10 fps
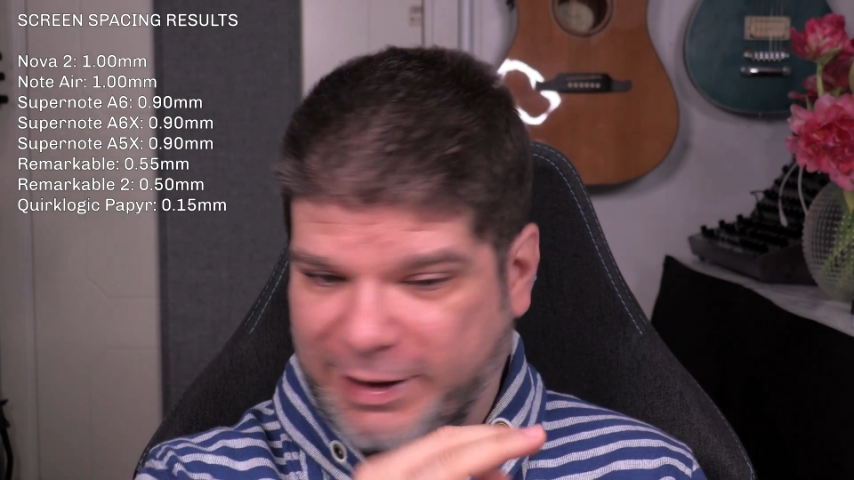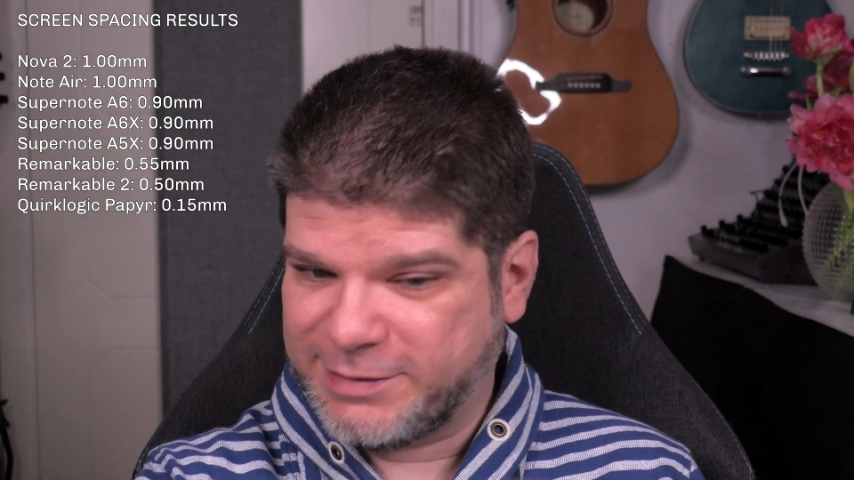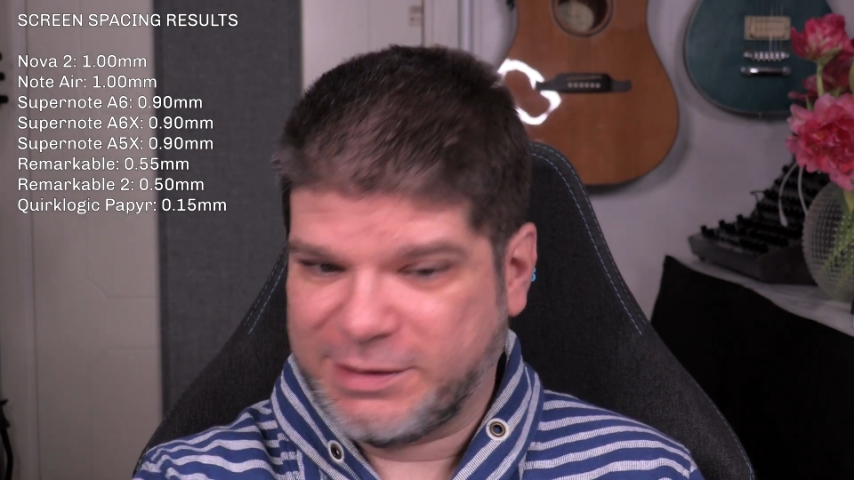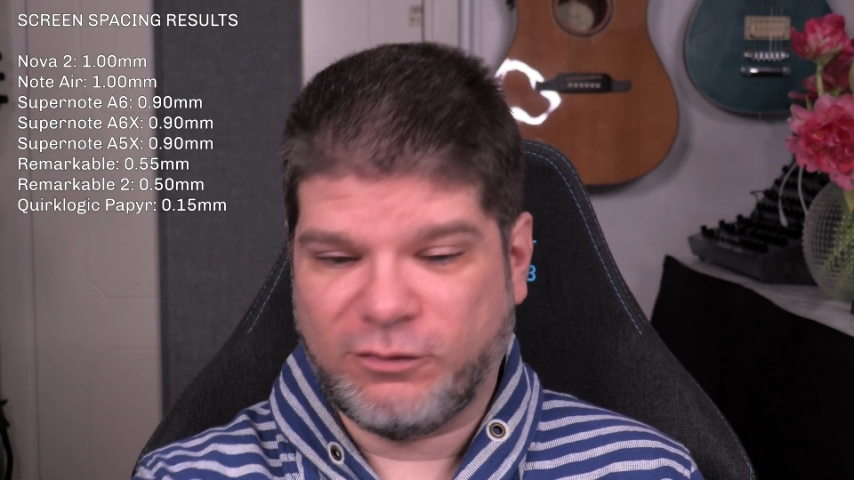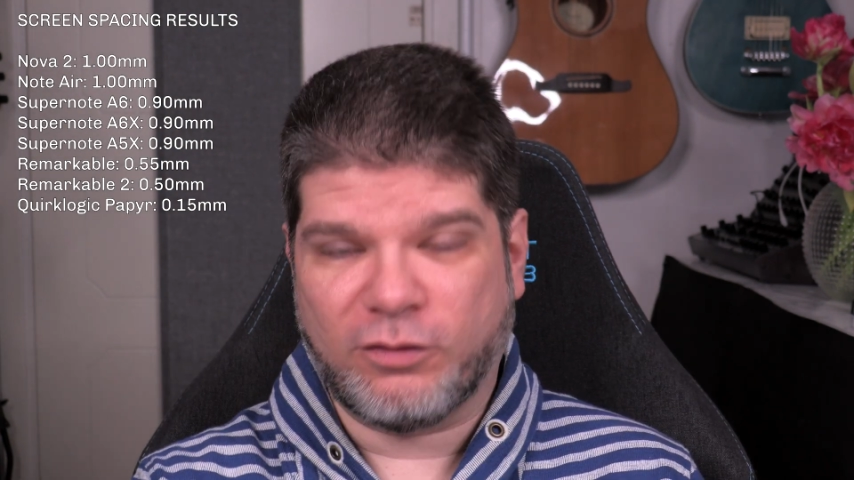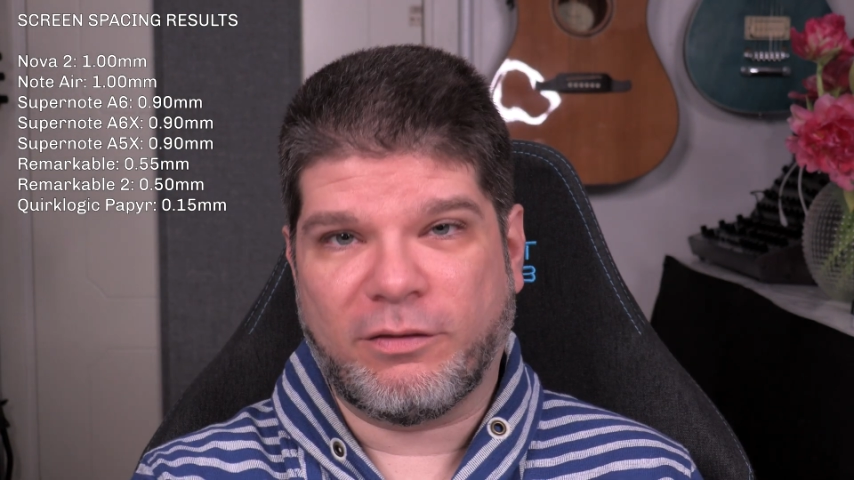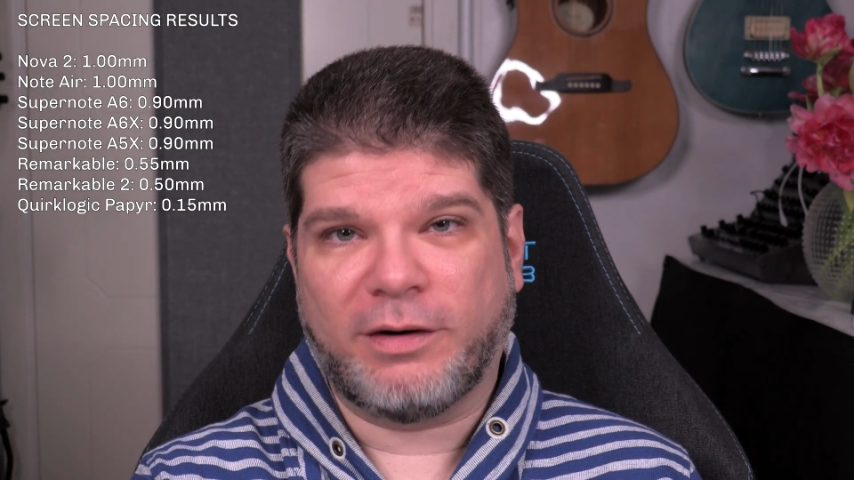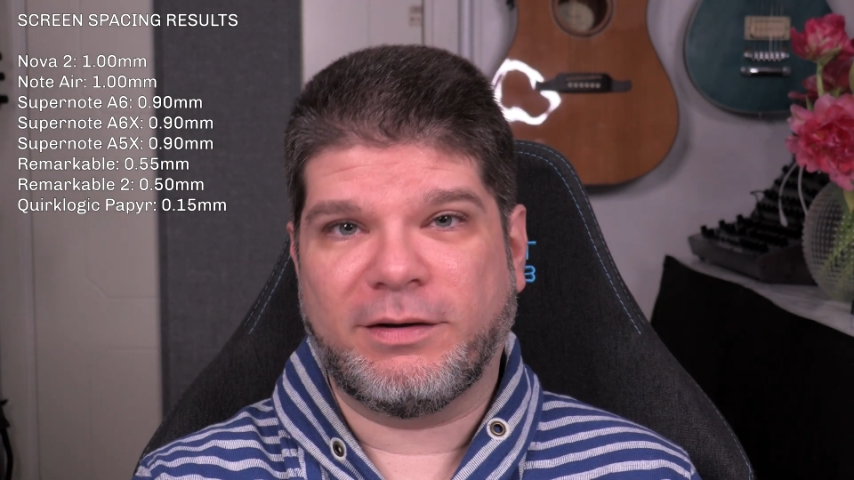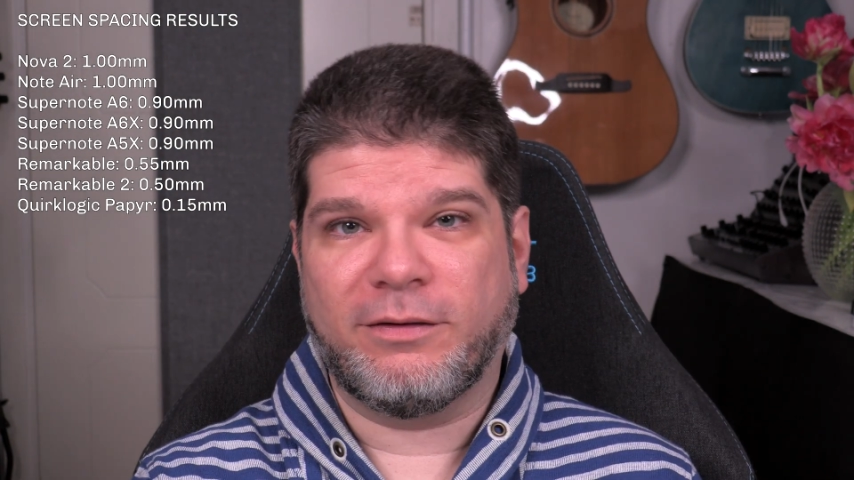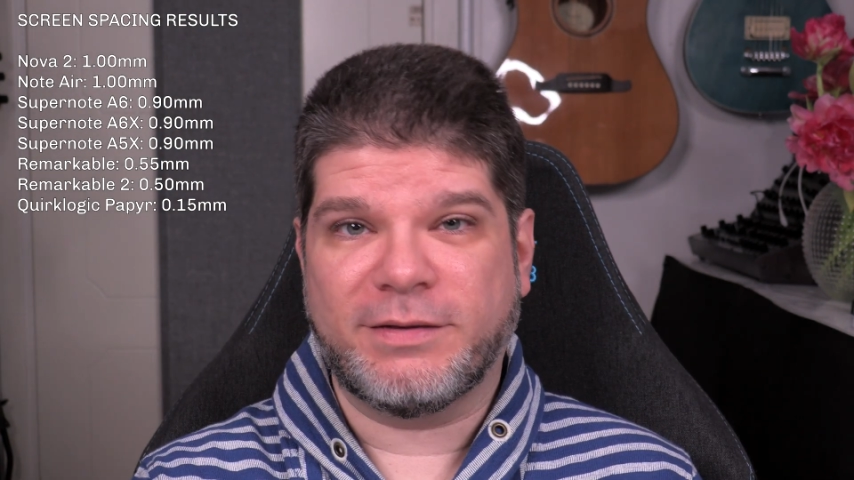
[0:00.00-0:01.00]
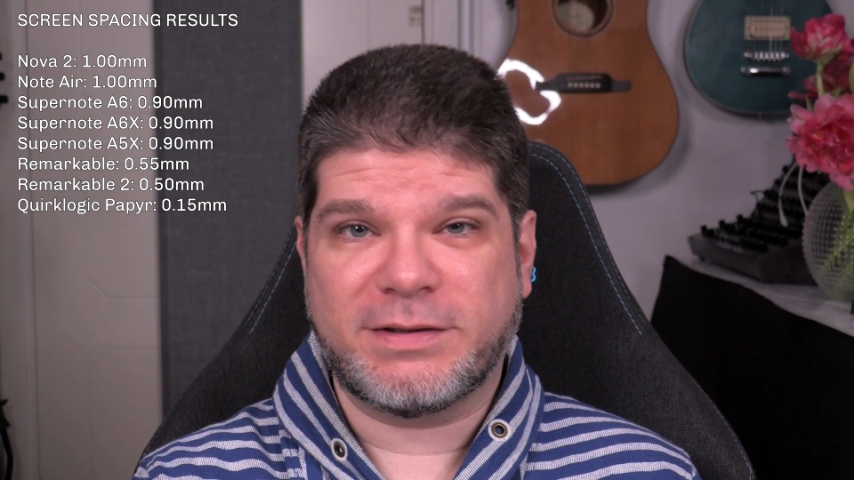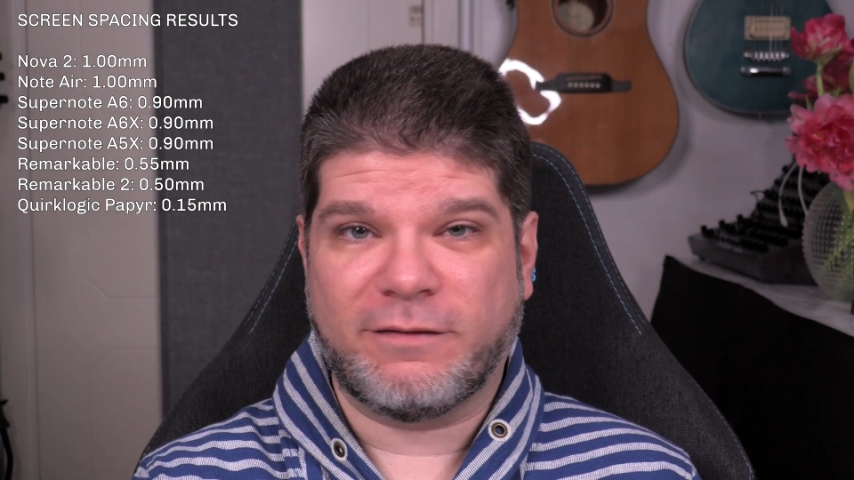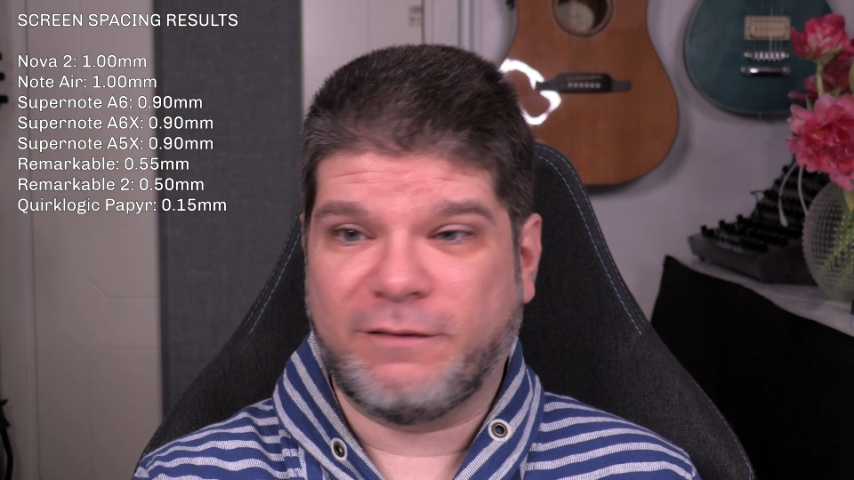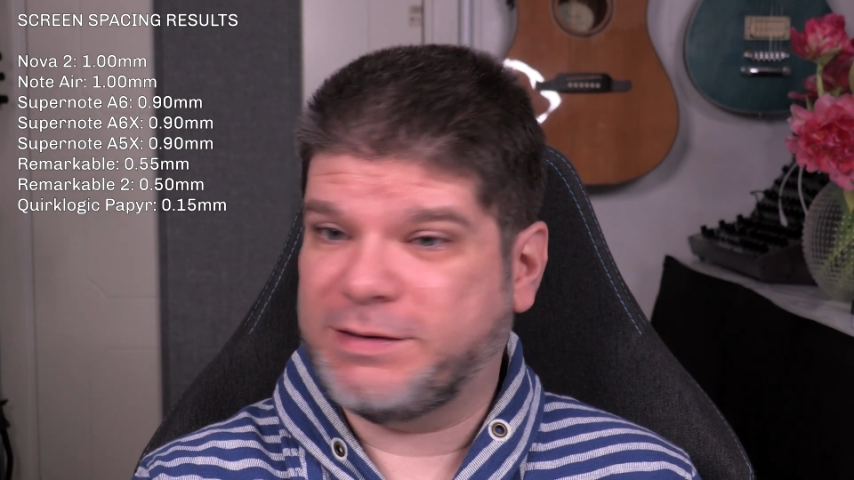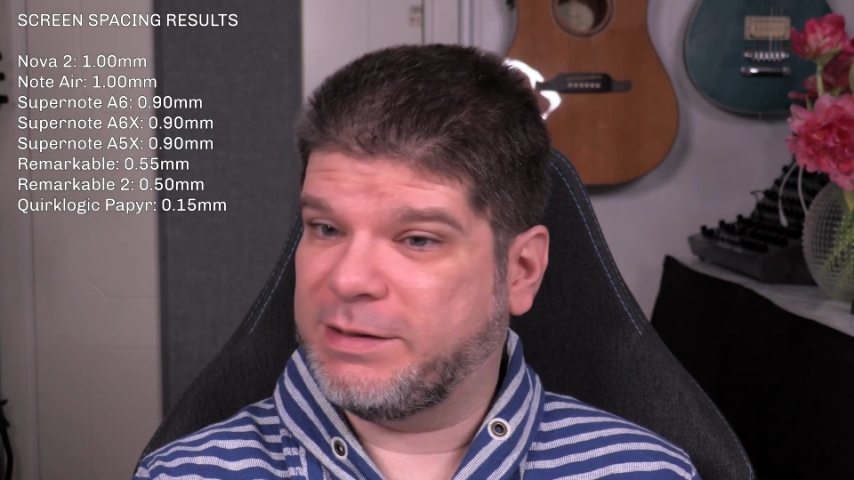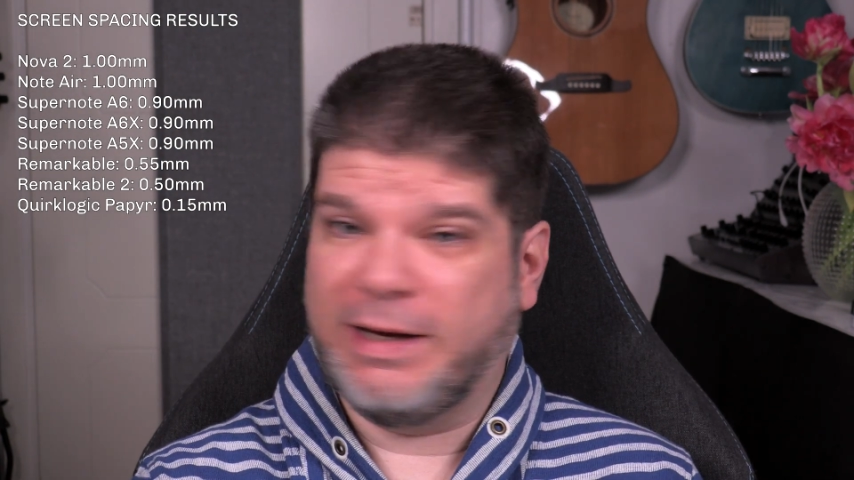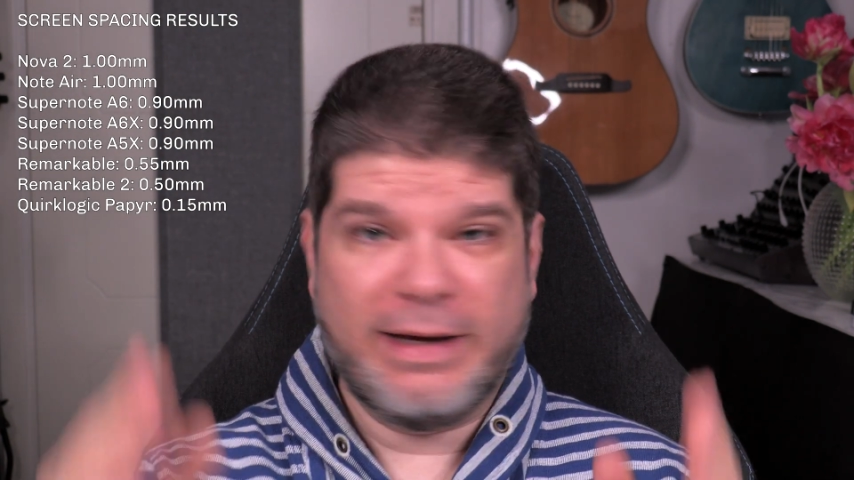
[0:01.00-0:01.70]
as if you're writing on the surface,